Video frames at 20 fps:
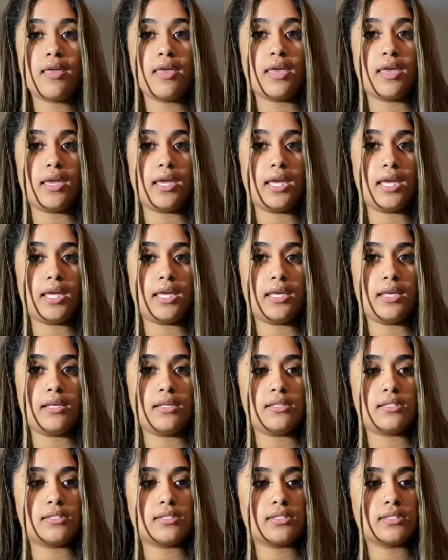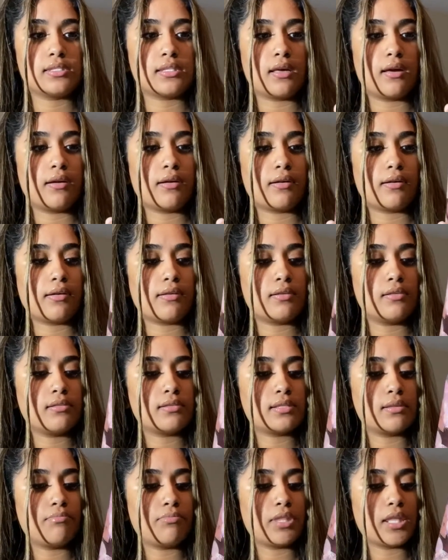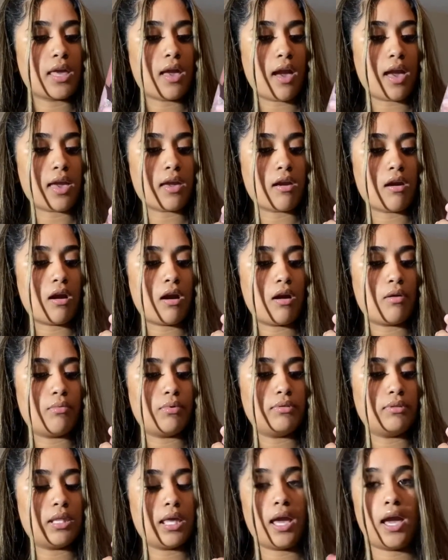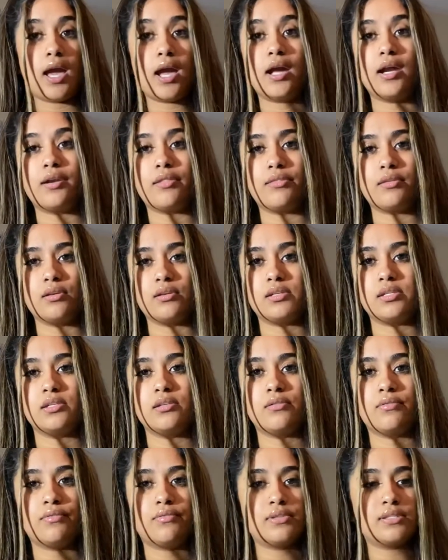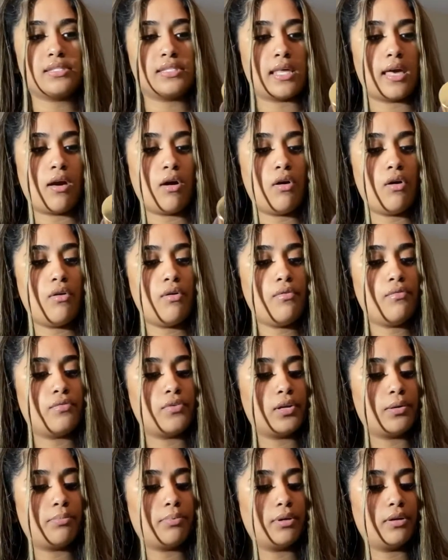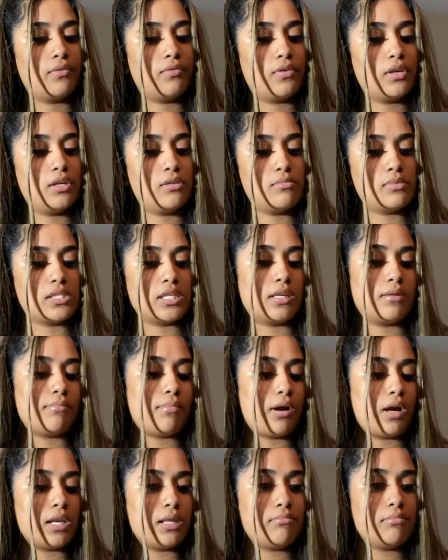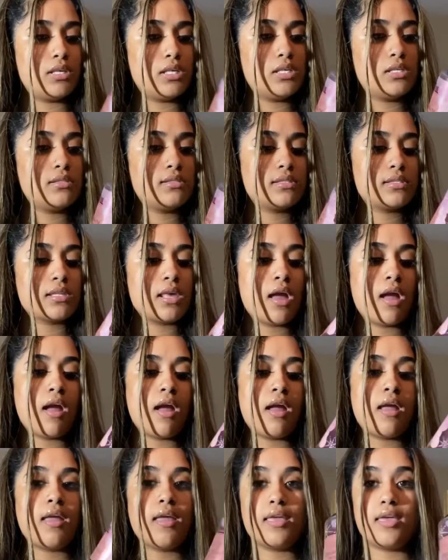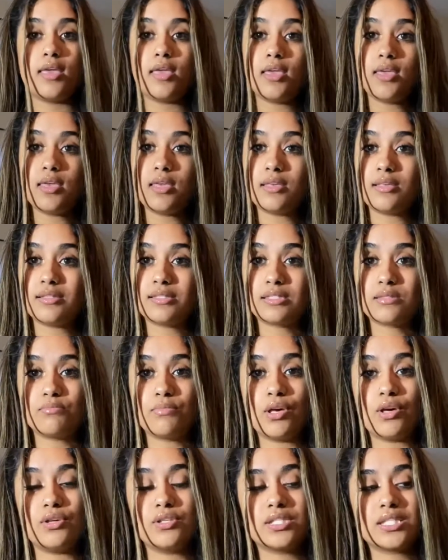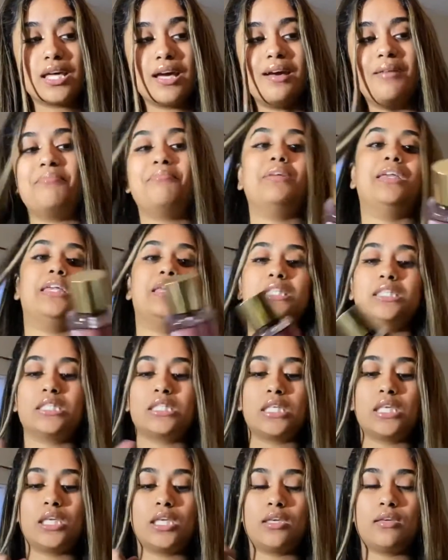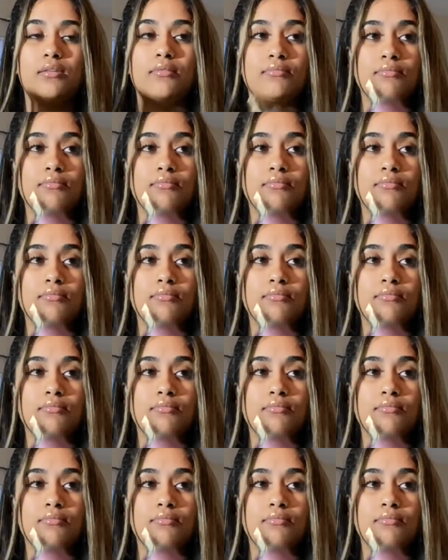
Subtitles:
It is something I got when they had their sale for perfumes and body mist. It smells amazing.